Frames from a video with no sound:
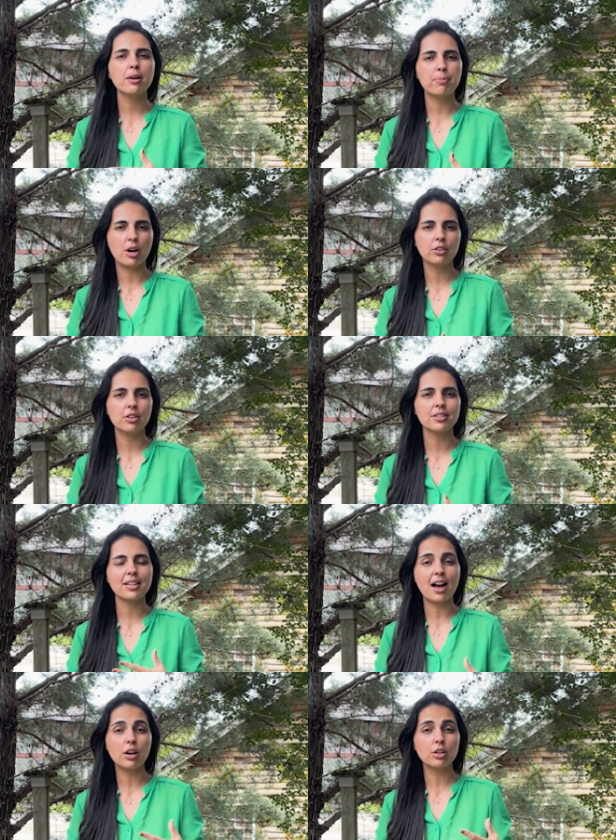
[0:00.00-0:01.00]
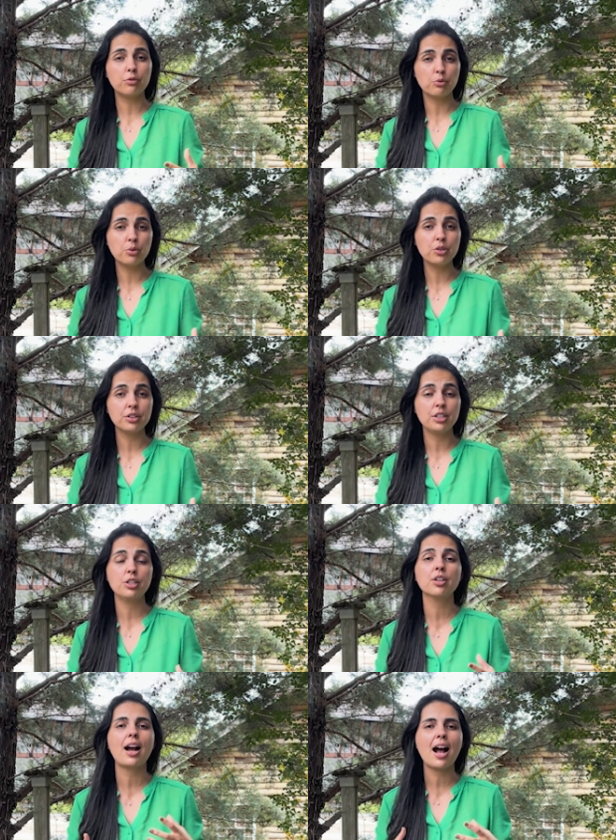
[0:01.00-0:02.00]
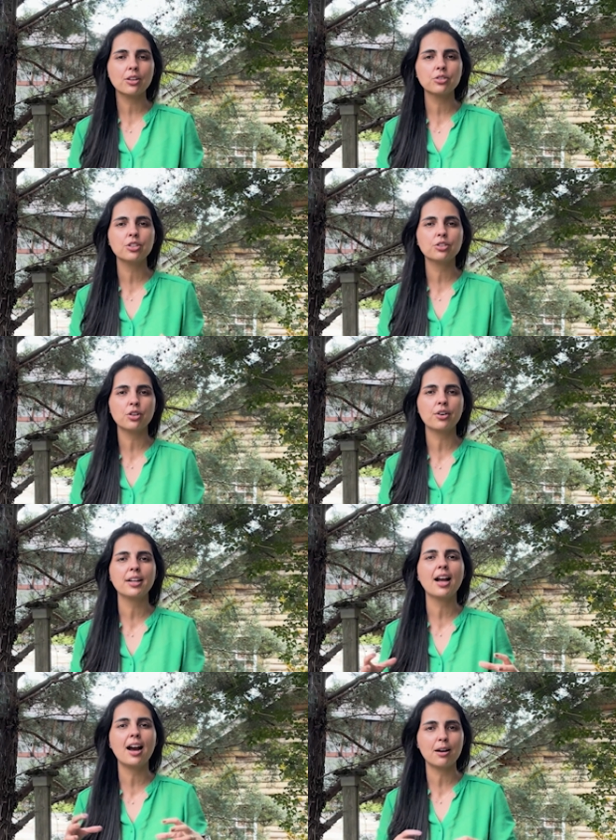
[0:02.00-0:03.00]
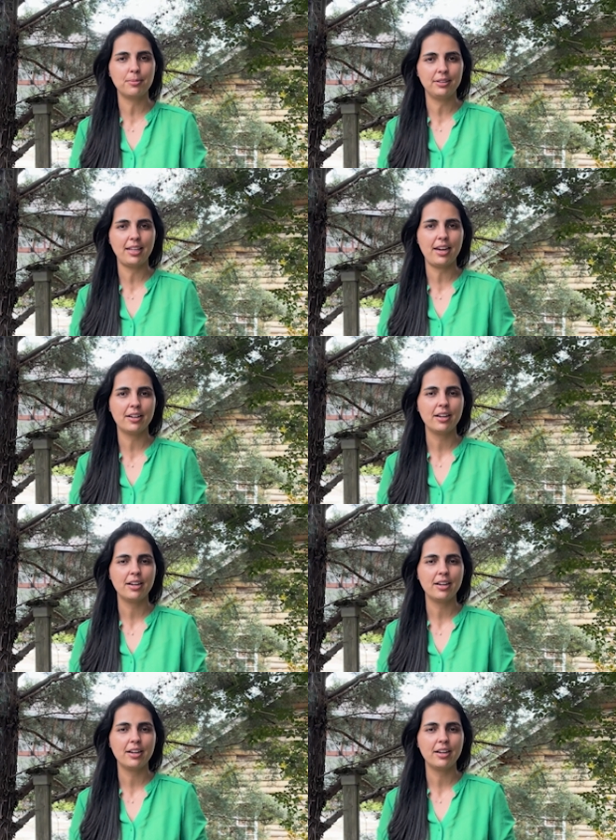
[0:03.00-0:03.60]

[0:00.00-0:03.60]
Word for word: products out of wood, you're also storing carbon there.